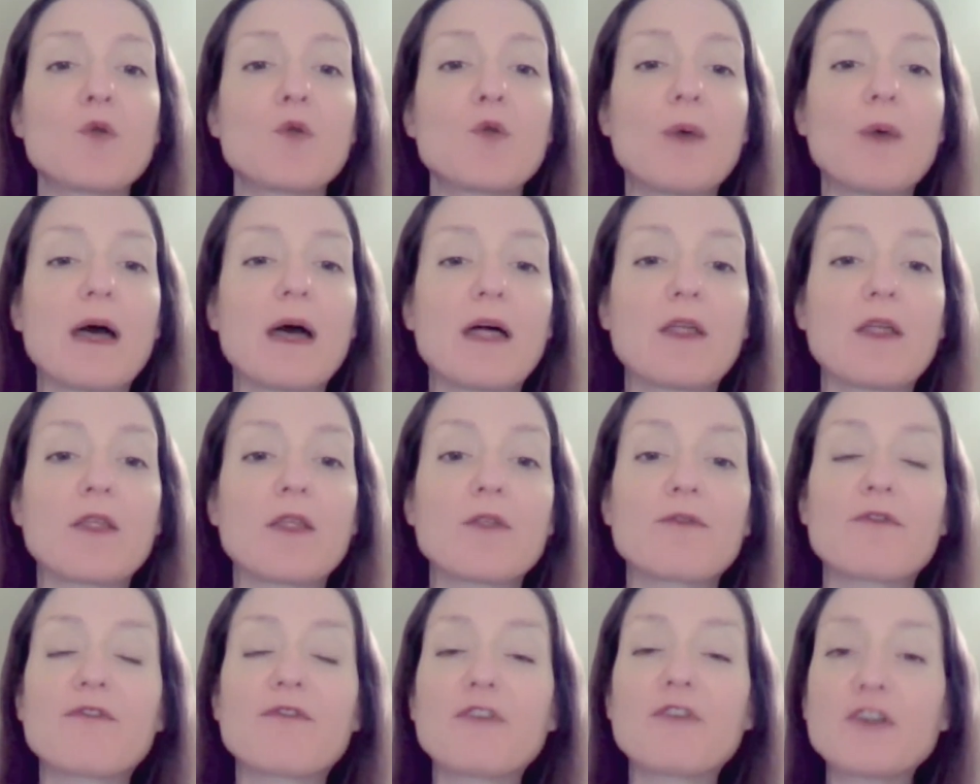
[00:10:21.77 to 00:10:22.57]
Well,
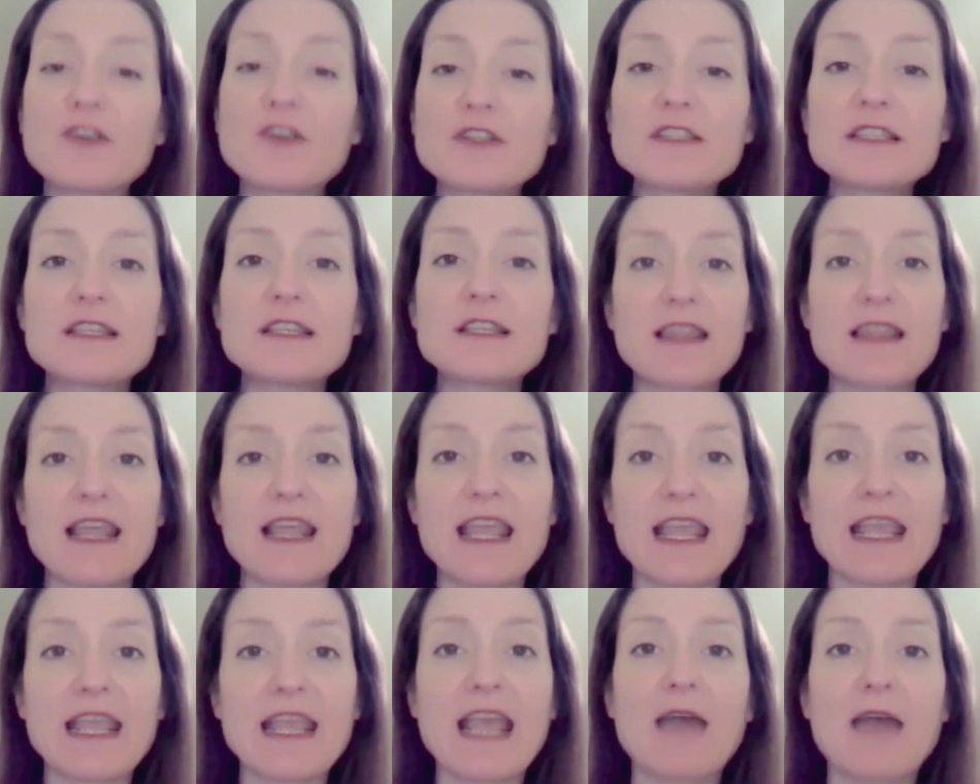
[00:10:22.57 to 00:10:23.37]
first
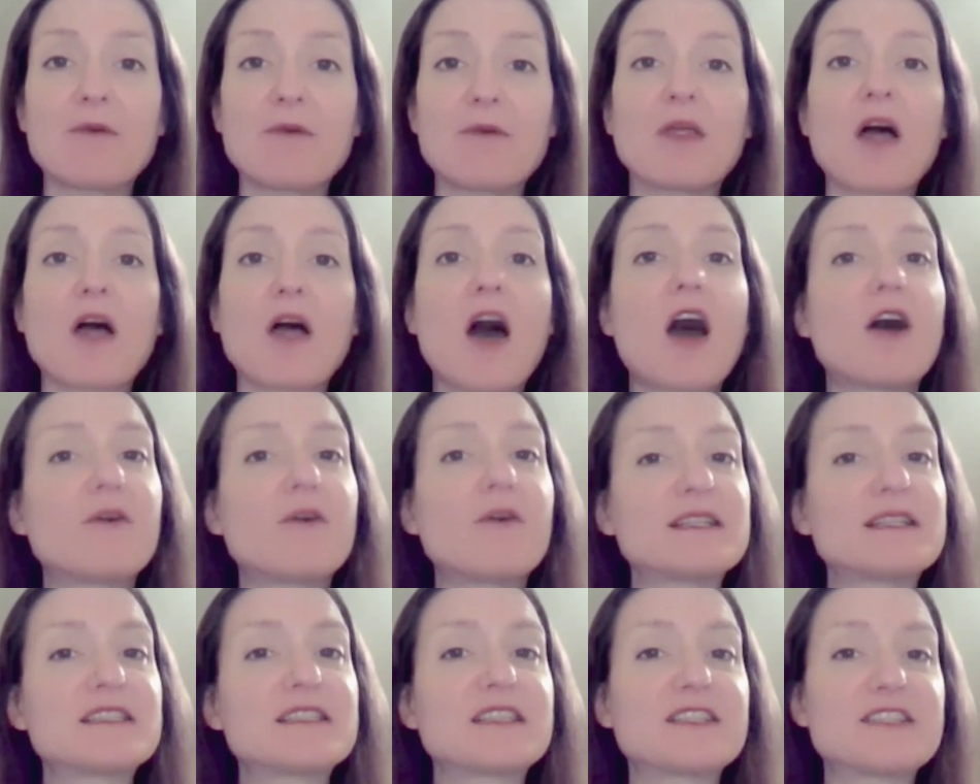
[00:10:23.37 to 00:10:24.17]
thing I will
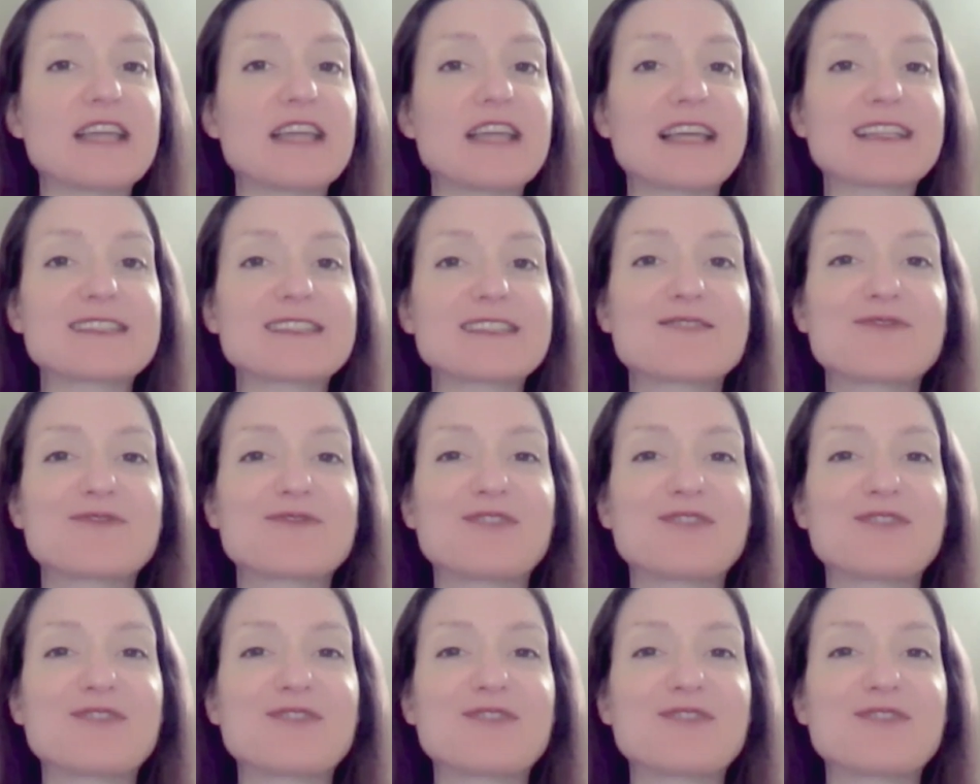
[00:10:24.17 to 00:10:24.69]
always suggest